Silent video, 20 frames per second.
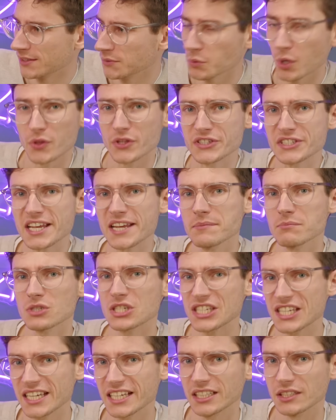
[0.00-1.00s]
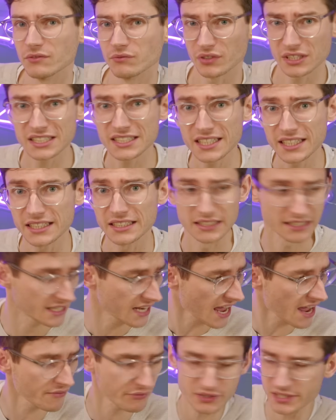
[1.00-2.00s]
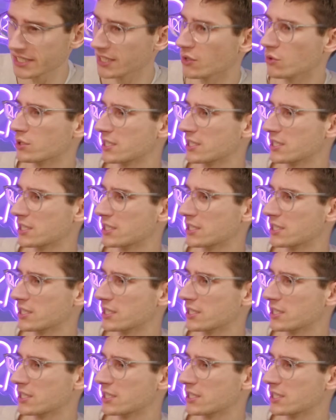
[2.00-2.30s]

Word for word: well, the same scene for scene in every single